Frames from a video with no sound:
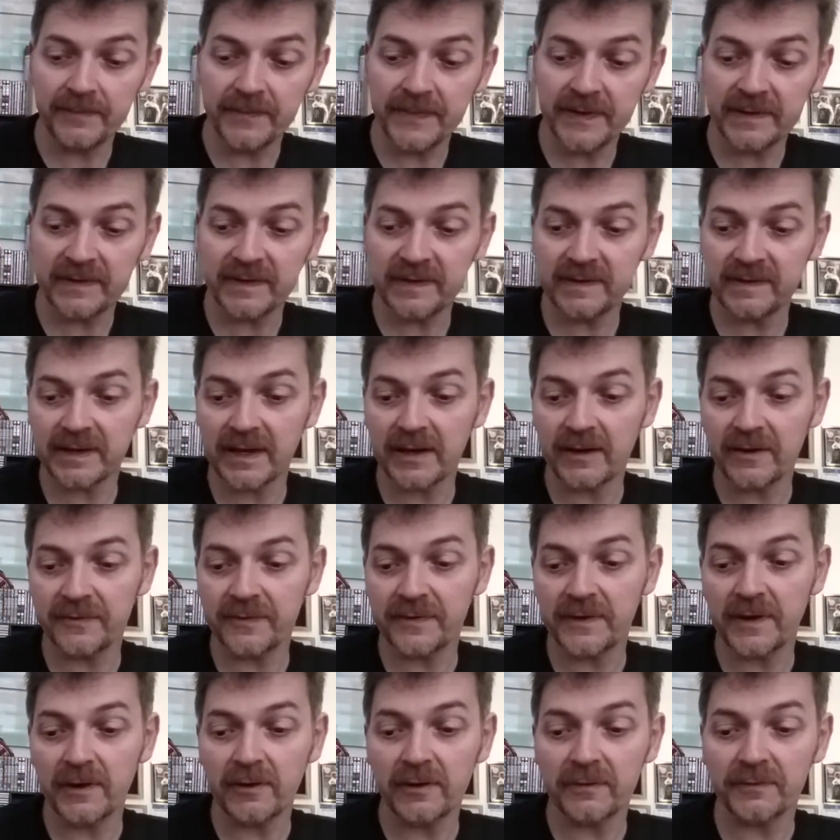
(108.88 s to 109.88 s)
This is how
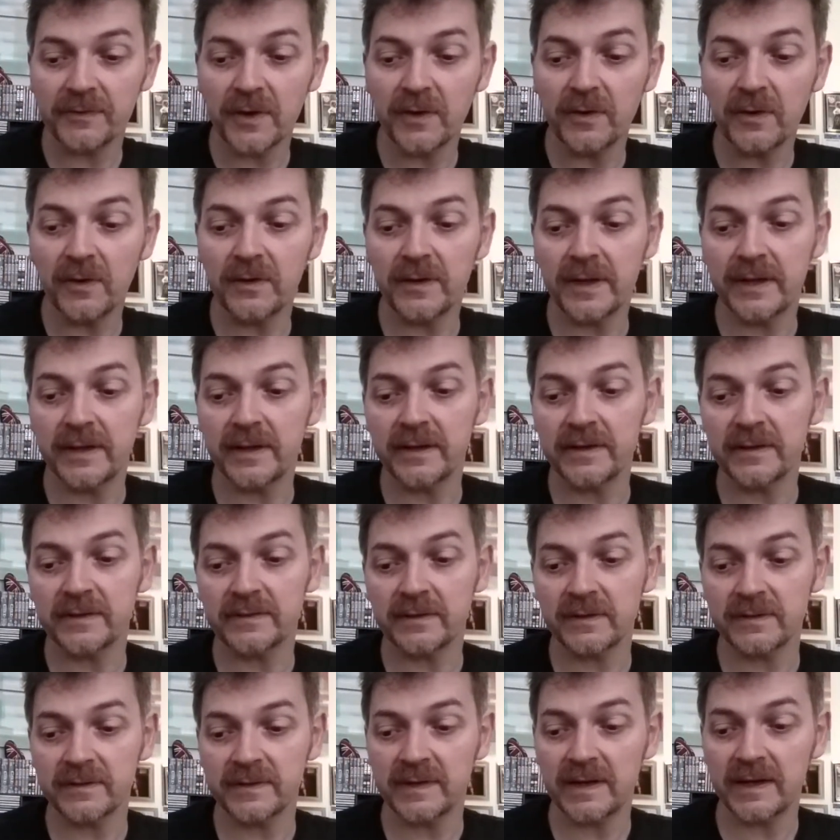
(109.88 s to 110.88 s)
far I've got.
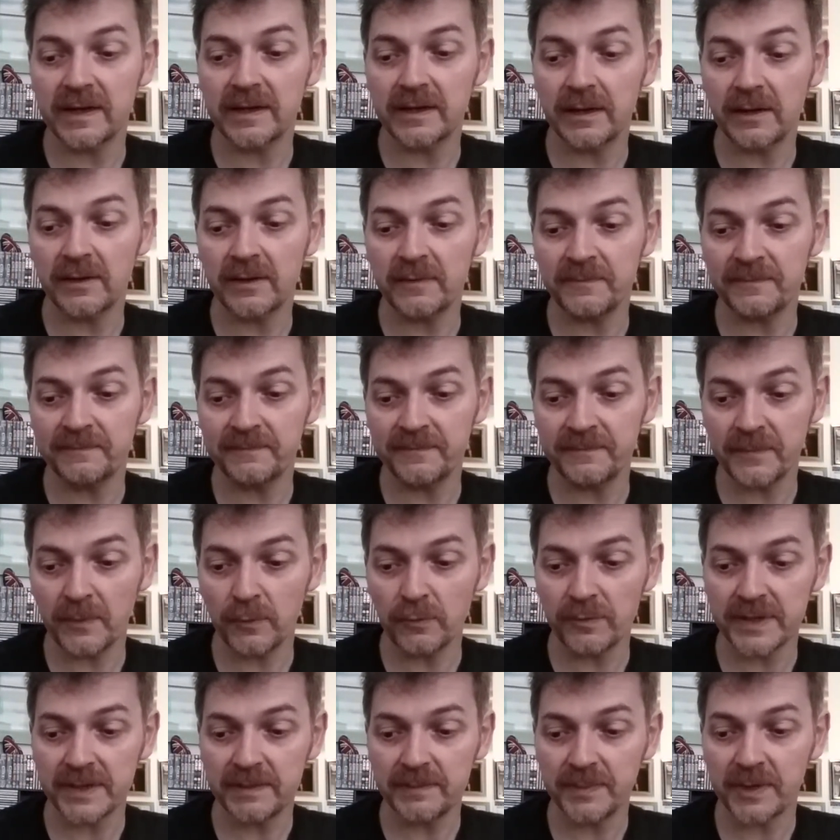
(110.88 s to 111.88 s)
As I say, I've
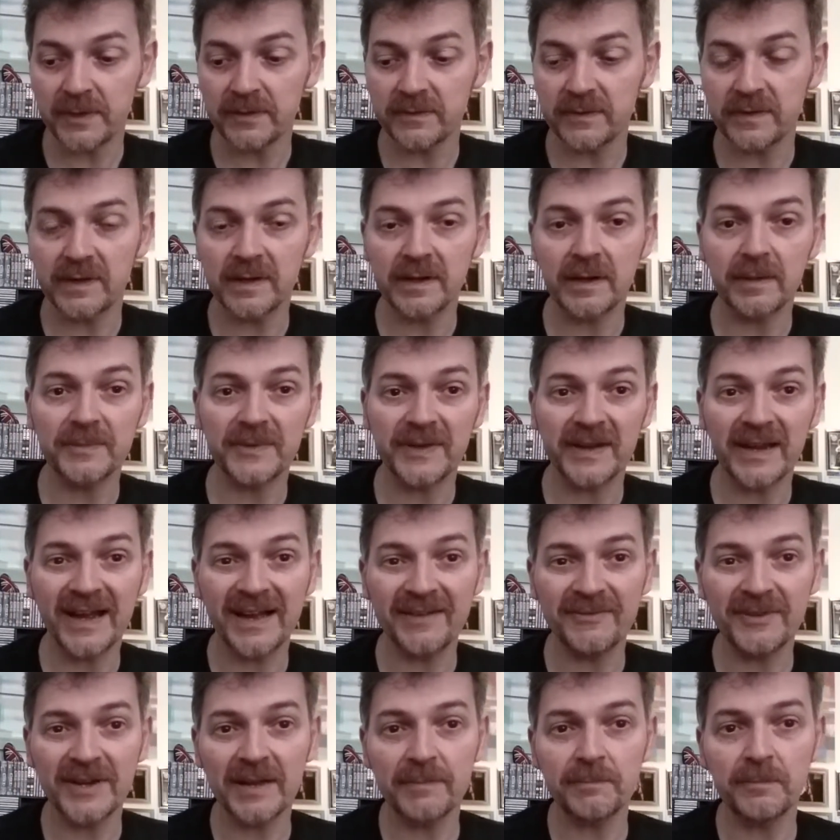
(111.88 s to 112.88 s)
already posted an update. I
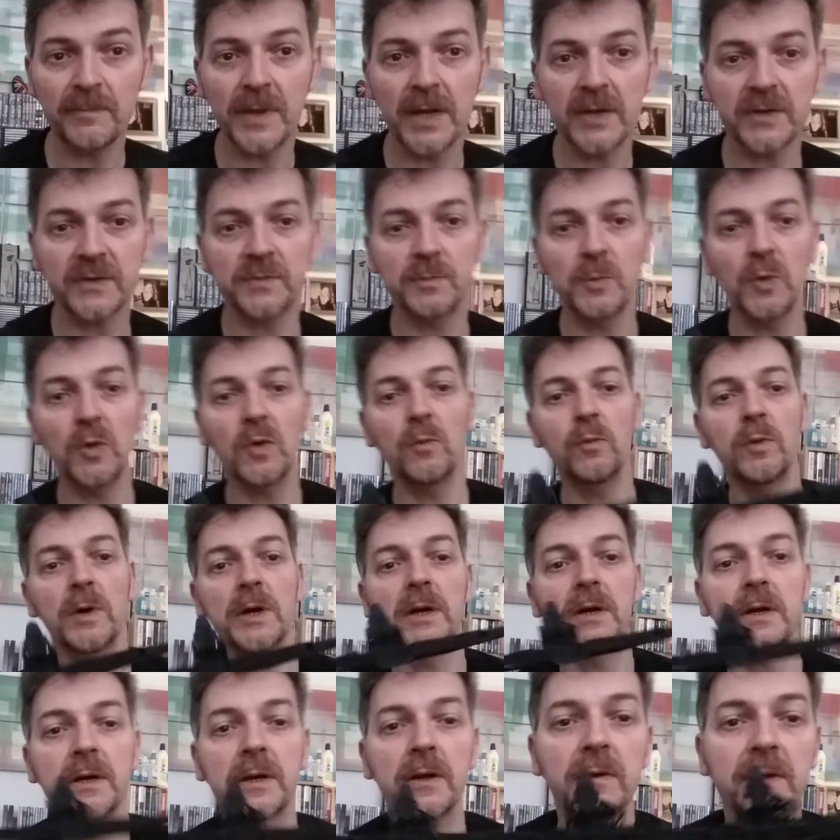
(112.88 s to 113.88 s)
haven't had much more
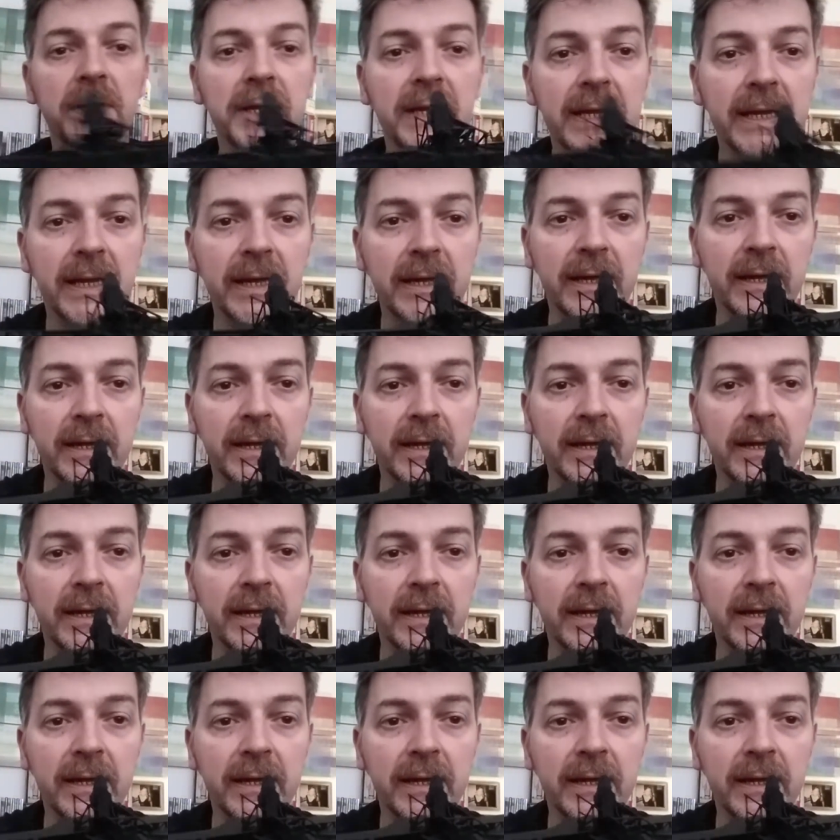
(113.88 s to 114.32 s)
work on it.